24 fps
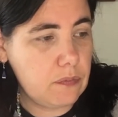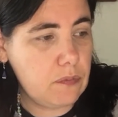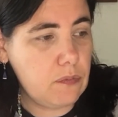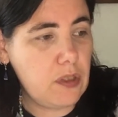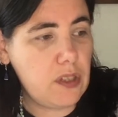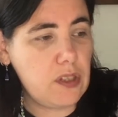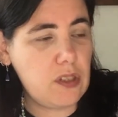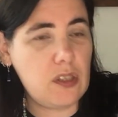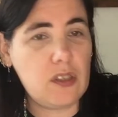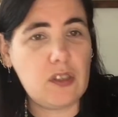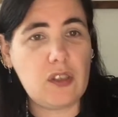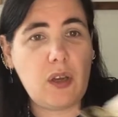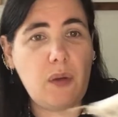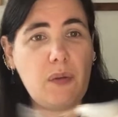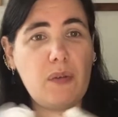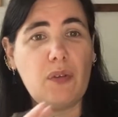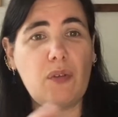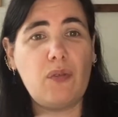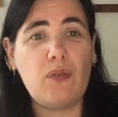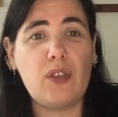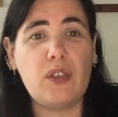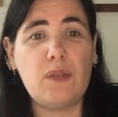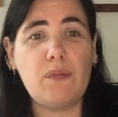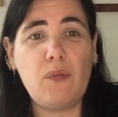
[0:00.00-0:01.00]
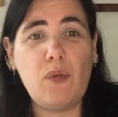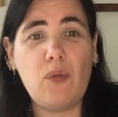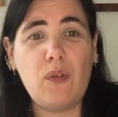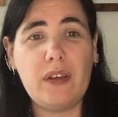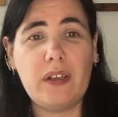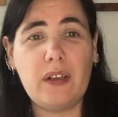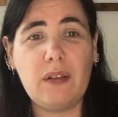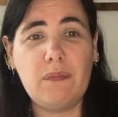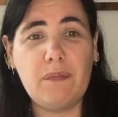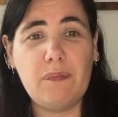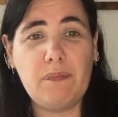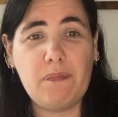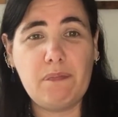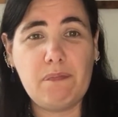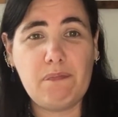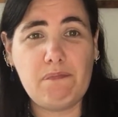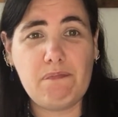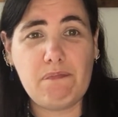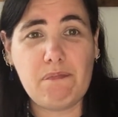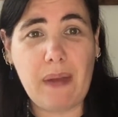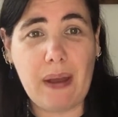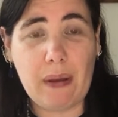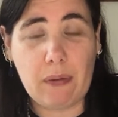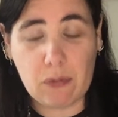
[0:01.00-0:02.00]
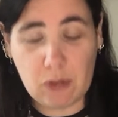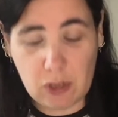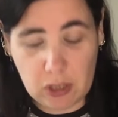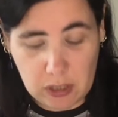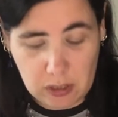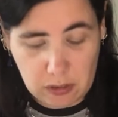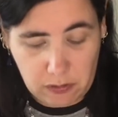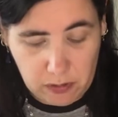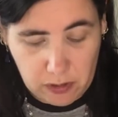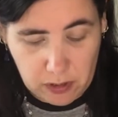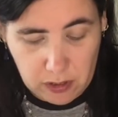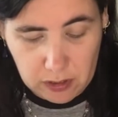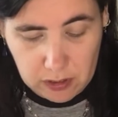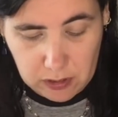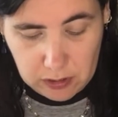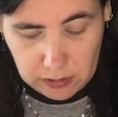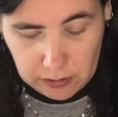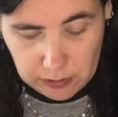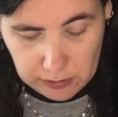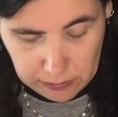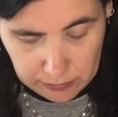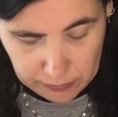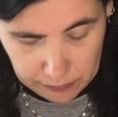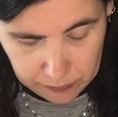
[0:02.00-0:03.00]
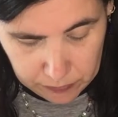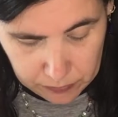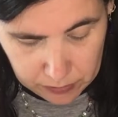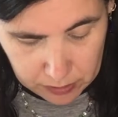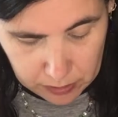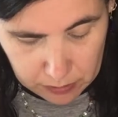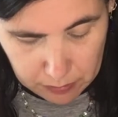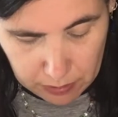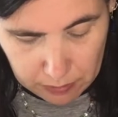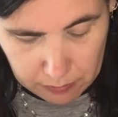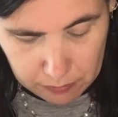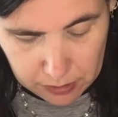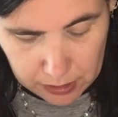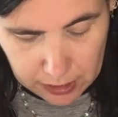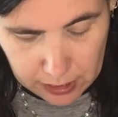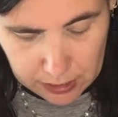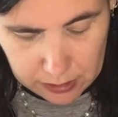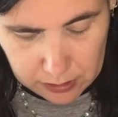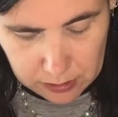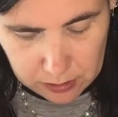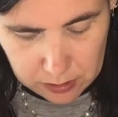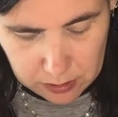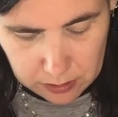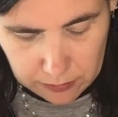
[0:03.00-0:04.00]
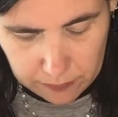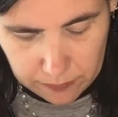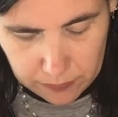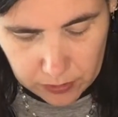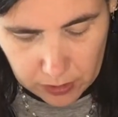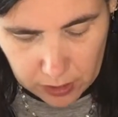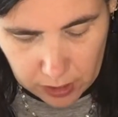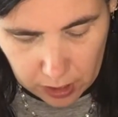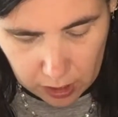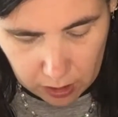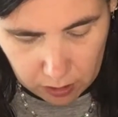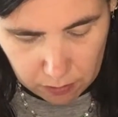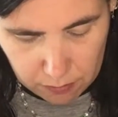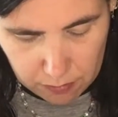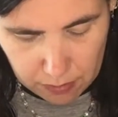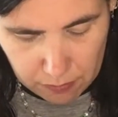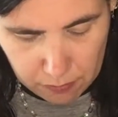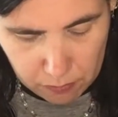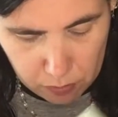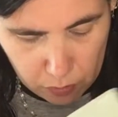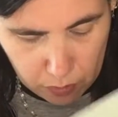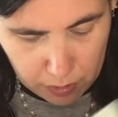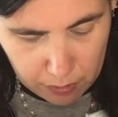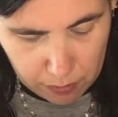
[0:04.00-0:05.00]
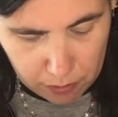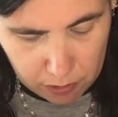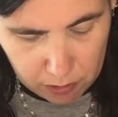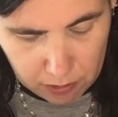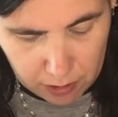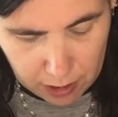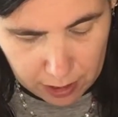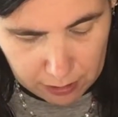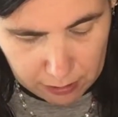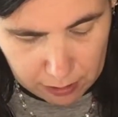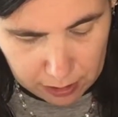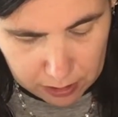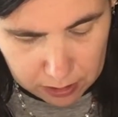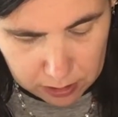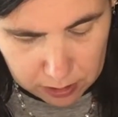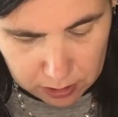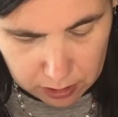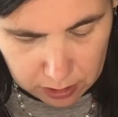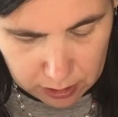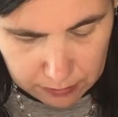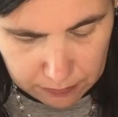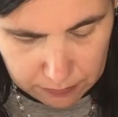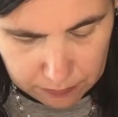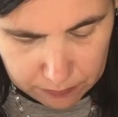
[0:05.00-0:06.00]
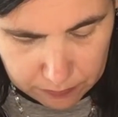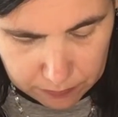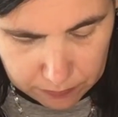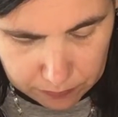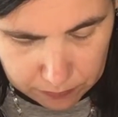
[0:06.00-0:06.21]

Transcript: Let's just go with all the small little pouches first. The pumpkins. I can't remember where we were at last time.